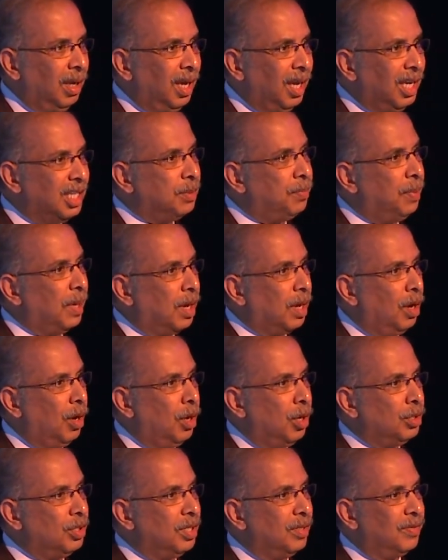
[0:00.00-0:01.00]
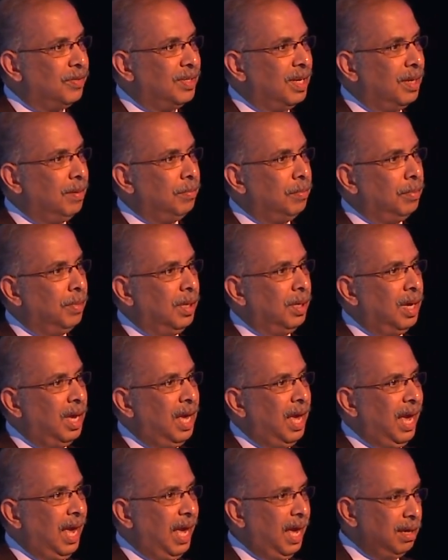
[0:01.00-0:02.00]
It's because of some,
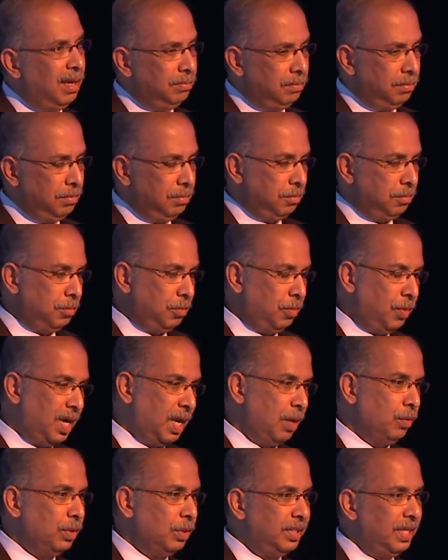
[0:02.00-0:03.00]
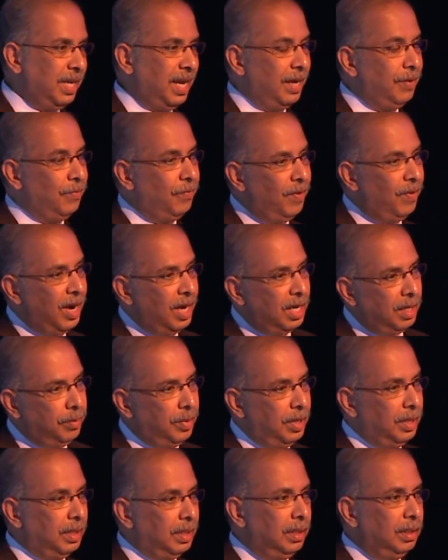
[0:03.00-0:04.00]
what I would say,
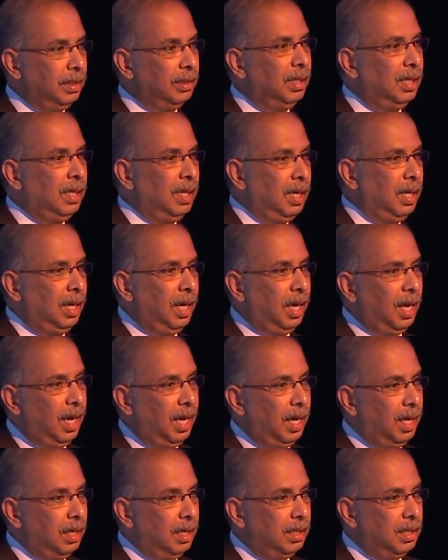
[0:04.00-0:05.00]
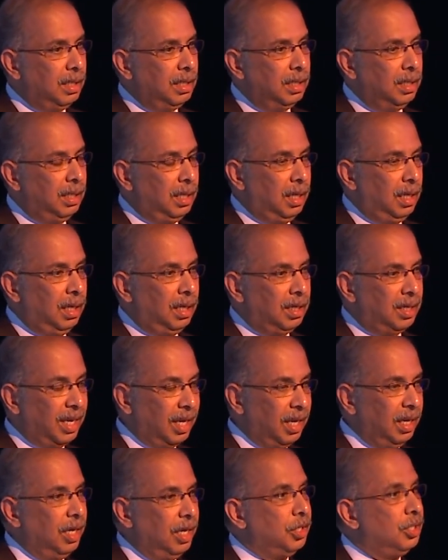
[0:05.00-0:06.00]
environmental
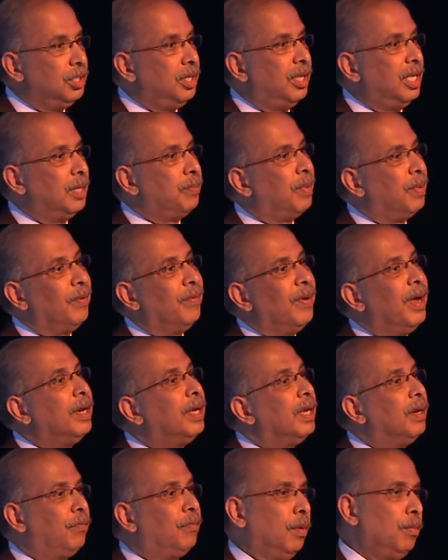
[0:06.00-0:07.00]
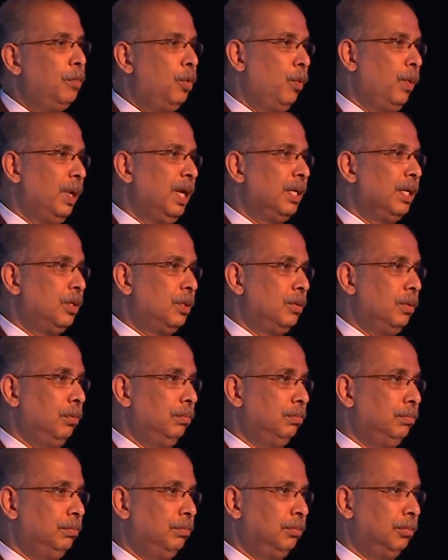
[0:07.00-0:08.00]
regulations that prevent it from doing it so.
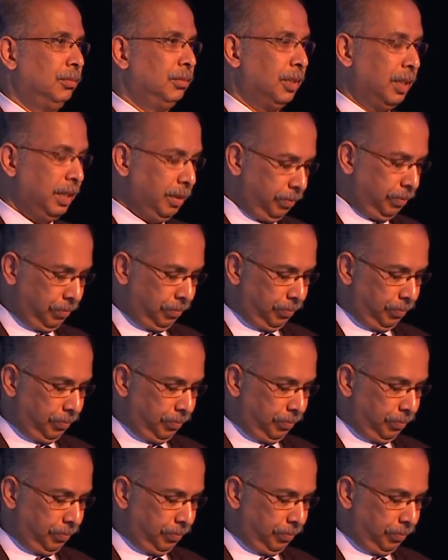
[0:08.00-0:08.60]
Okay?